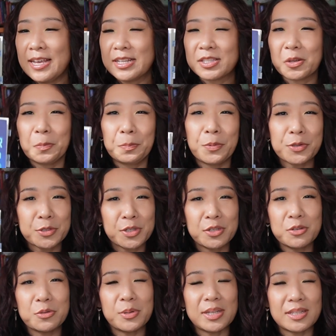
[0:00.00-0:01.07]
So book
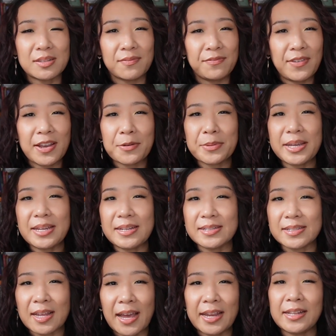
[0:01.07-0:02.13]
2 is very
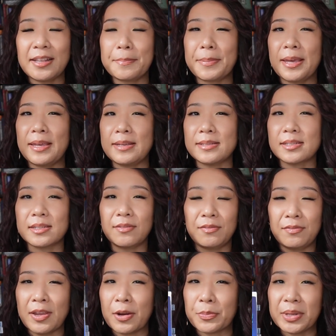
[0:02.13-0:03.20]
tightly paced,
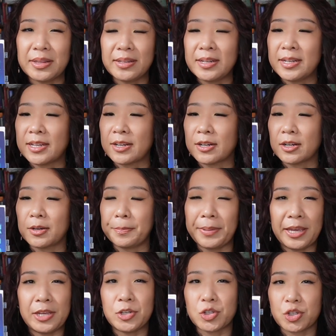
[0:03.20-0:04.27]
very linear
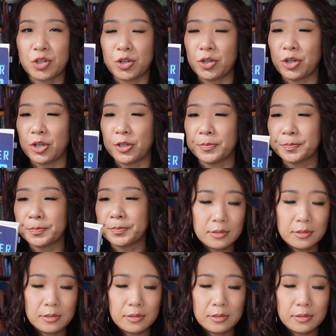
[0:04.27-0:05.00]
page turner.